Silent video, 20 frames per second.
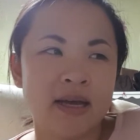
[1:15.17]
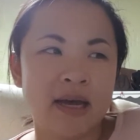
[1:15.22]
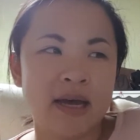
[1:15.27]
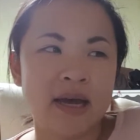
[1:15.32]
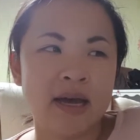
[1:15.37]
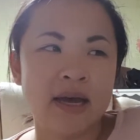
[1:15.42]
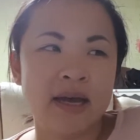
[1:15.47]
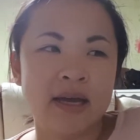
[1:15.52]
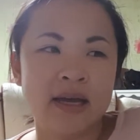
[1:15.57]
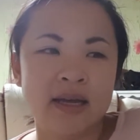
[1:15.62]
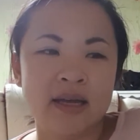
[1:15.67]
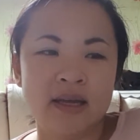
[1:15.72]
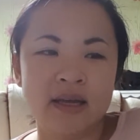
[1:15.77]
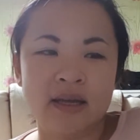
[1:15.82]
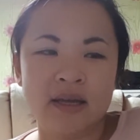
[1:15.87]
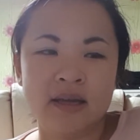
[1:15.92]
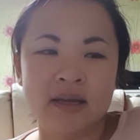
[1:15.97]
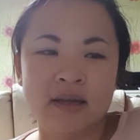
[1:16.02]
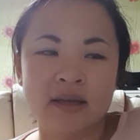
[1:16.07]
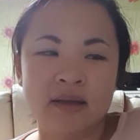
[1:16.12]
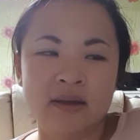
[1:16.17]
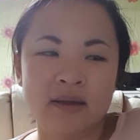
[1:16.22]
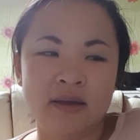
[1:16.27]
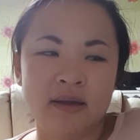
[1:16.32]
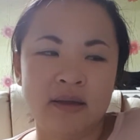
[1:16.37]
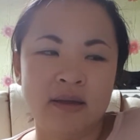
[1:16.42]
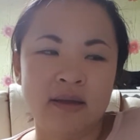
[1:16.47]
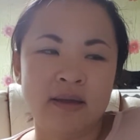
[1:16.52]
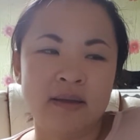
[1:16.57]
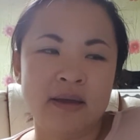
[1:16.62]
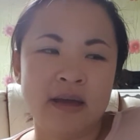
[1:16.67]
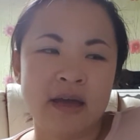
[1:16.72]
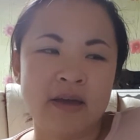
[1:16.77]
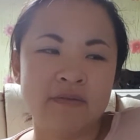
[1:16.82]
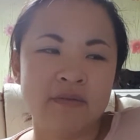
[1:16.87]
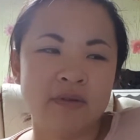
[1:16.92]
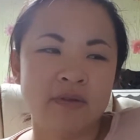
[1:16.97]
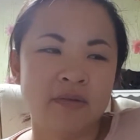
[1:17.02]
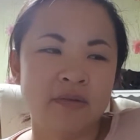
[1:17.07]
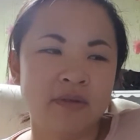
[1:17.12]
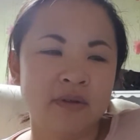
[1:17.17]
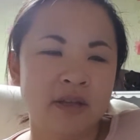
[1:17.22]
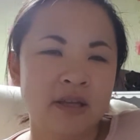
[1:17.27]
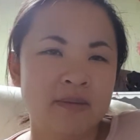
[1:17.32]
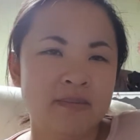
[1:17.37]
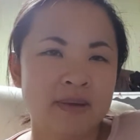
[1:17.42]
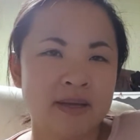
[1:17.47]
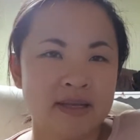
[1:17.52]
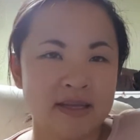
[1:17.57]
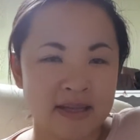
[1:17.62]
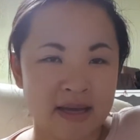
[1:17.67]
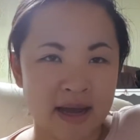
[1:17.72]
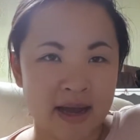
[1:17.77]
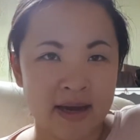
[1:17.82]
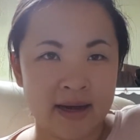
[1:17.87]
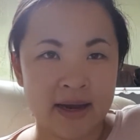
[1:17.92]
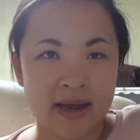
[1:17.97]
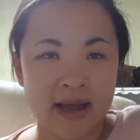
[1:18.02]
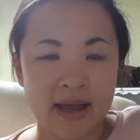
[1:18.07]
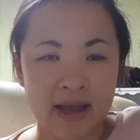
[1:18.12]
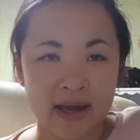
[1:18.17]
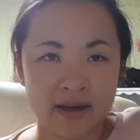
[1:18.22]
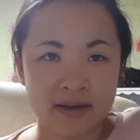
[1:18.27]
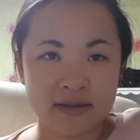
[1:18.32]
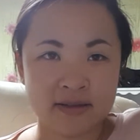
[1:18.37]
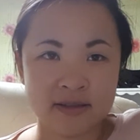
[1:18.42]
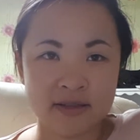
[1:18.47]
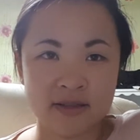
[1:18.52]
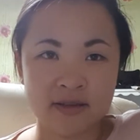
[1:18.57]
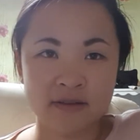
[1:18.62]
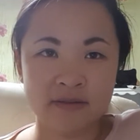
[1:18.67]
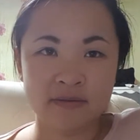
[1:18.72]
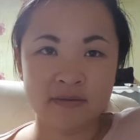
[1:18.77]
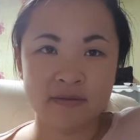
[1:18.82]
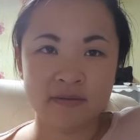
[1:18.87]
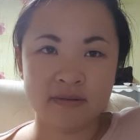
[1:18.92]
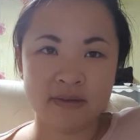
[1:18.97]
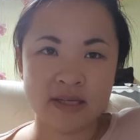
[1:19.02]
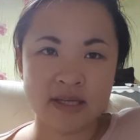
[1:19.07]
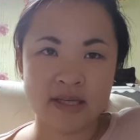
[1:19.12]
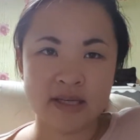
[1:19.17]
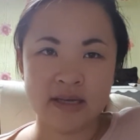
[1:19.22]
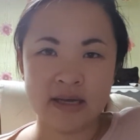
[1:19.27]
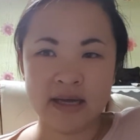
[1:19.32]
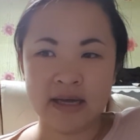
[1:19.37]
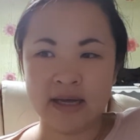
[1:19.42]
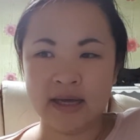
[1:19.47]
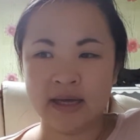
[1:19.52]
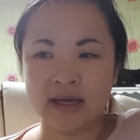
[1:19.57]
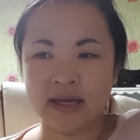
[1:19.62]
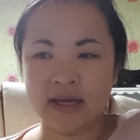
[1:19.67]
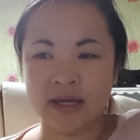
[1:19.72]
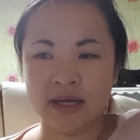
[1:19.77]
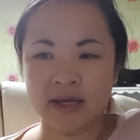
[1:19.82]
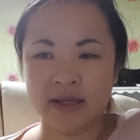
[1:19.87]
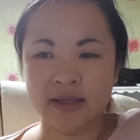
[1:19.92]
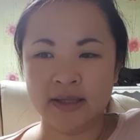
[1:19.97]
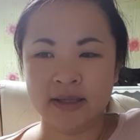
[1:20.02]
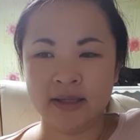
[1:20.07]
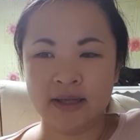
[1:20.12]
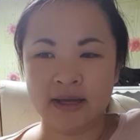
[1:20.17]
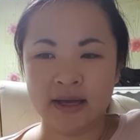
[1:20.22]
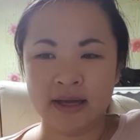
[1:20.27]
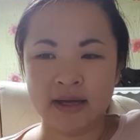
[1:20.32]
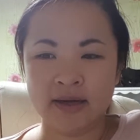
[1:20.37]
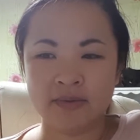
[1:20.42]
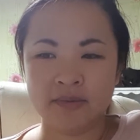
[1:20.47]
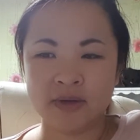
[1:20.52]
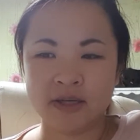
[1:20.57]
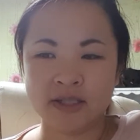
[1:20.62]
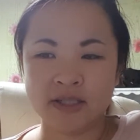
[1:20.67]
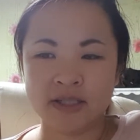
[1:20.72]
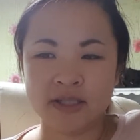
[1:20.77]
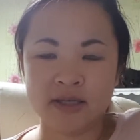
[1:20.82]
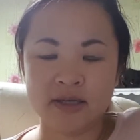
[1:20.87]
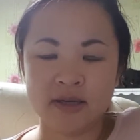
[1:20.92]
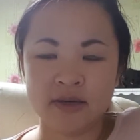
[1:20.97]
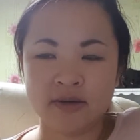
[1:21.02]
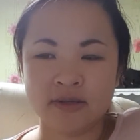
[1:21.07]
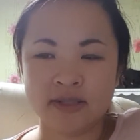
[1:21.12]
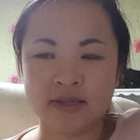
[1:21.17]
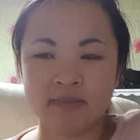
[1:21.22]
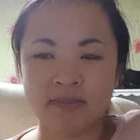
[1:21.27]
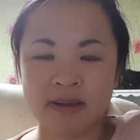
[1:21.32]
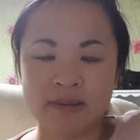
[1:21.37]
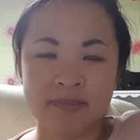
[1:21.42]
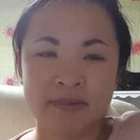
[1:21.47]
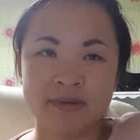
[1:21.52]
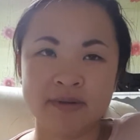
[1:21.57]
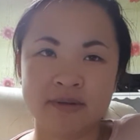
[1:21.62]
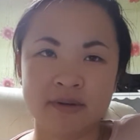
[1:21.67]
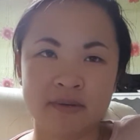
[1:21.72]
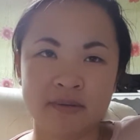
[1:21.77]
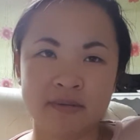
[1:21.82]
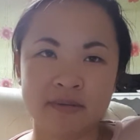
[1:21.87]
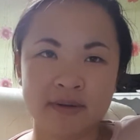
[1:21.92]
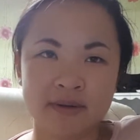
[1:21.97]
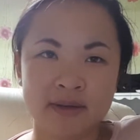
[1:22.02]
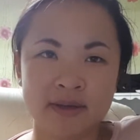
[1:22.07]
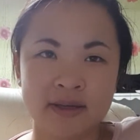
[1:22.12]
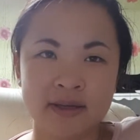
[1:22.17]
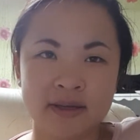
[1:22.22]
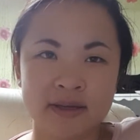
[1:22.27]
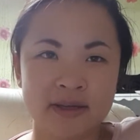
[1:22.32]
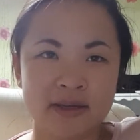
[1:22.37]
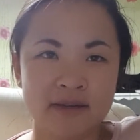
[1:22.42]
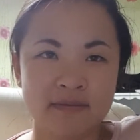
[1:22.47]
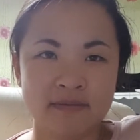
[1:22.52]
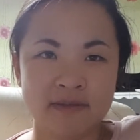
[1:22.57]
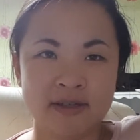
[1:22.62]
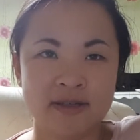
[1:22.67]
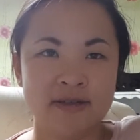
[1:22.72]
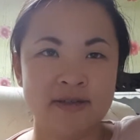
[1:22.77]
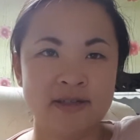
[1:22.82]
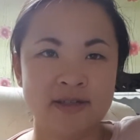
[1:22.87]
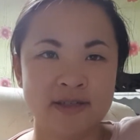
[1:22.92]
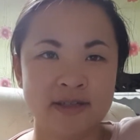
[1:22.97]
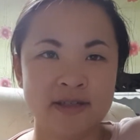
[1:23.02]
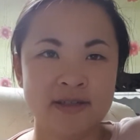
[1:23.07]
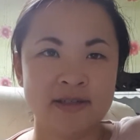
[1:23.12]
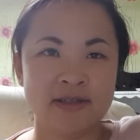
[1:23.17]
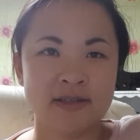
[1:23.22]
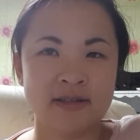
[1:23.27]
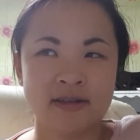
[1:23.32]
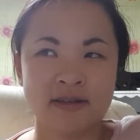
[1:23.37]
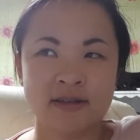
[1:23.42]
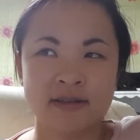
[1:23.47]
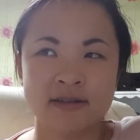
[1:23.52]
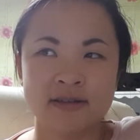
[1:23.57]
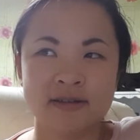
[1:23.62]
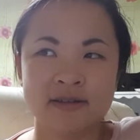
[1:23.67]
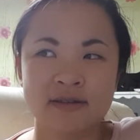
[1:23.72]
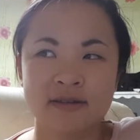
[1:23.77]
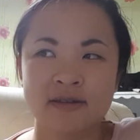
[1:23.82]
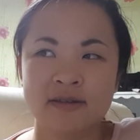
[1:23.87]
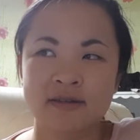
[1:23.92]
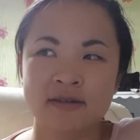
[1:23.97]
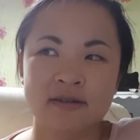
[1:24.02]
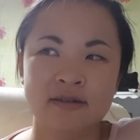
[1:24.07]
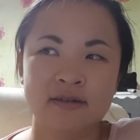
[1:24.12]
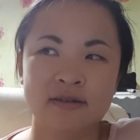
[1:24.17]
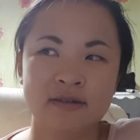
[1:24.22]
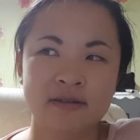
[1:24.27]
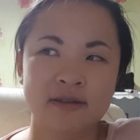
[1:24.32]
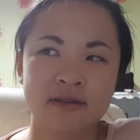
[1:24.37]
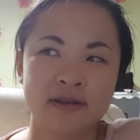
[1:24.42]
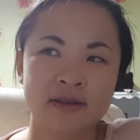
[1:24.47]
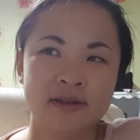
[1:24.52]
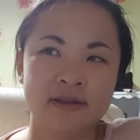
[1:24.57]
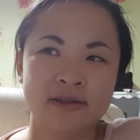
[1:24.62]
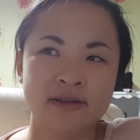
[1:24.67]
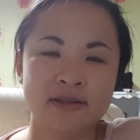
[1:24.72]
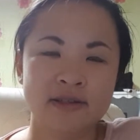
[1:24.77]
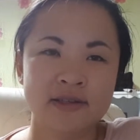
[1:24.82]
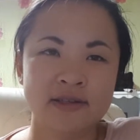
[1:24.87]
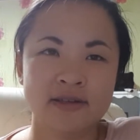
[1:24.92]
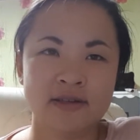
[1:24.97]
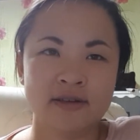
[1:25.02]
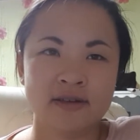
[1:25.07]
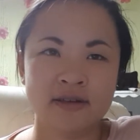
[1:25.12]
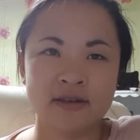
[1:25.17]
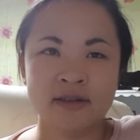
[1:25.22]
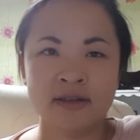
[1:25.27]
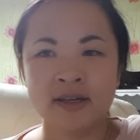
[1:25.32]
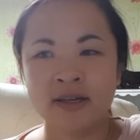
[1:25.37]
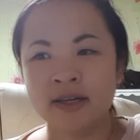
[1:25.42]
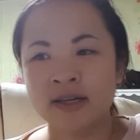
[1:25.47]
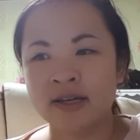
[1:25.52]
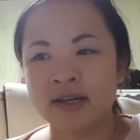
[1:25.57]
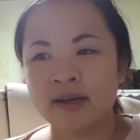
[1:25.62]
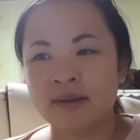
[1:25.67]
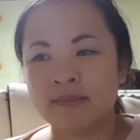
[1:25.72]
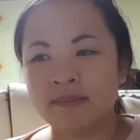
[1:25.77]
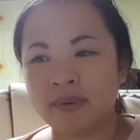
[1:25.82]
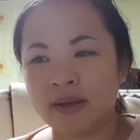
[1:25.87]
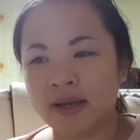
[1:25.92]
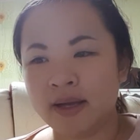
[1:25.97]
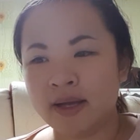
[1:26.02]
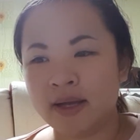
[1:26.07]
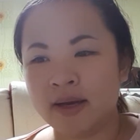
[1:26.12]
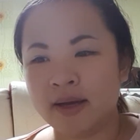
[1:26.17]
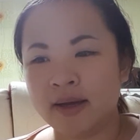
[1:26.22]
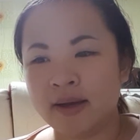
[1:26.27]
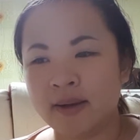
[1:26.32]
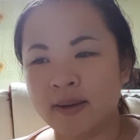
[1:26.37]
I haven't really been that active online, which some people don't really give two shits because who the hell is this girl? But